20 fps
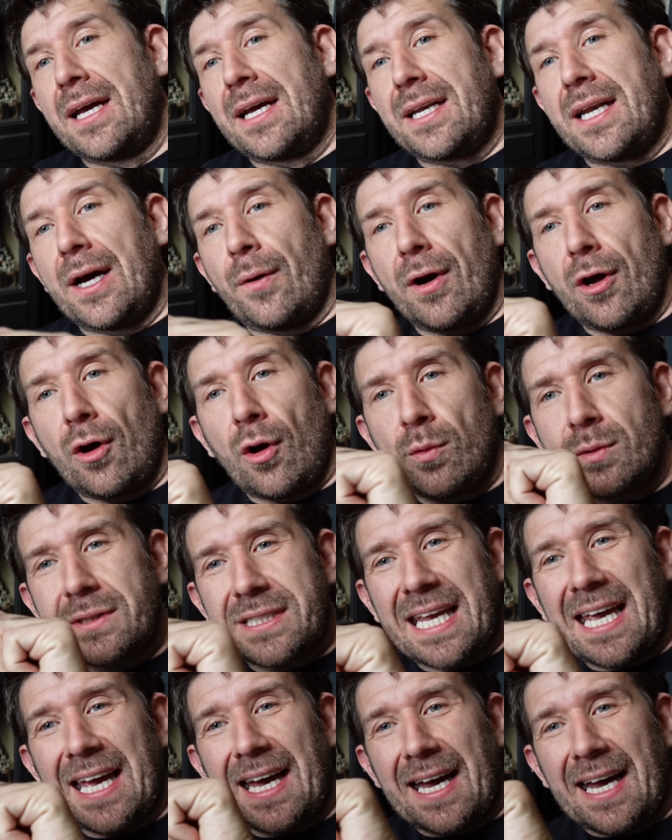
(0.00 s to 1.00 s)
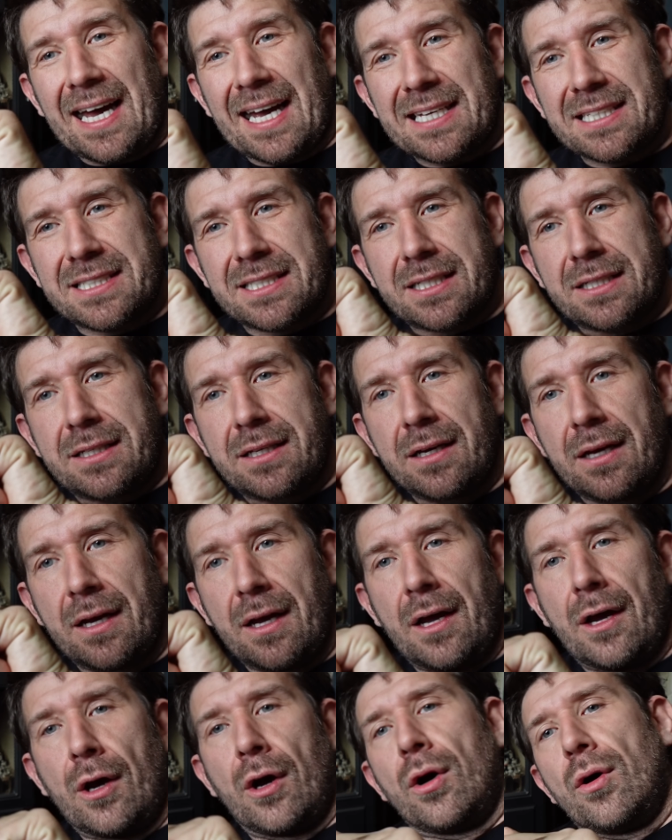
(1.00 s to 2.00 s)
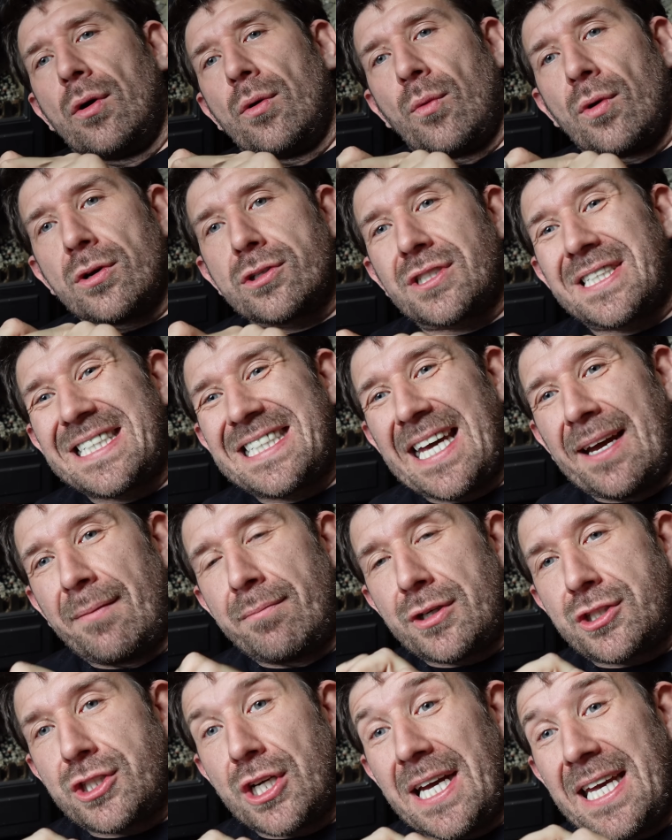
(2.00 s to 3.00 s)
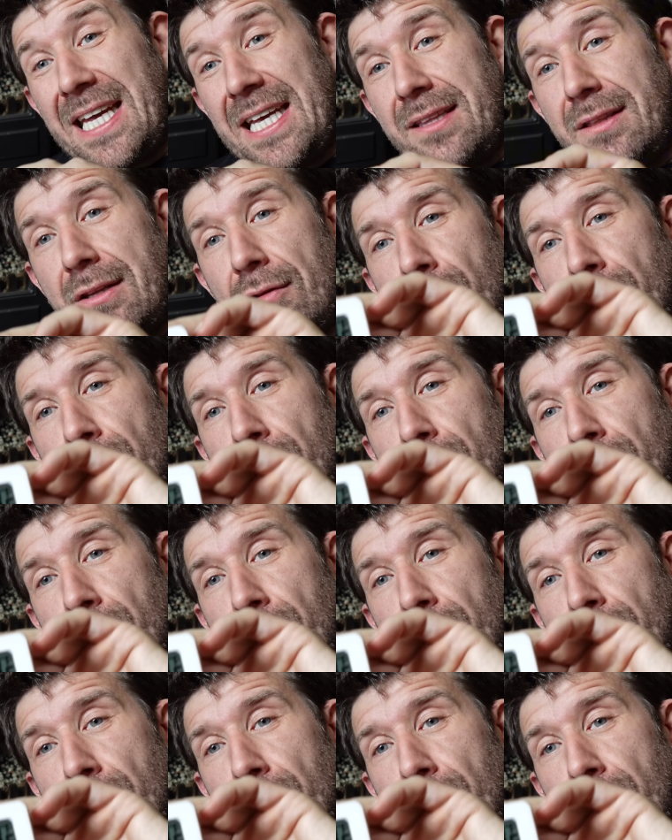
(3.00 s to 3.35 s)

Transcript: Now I always get asked, what's the temperature in the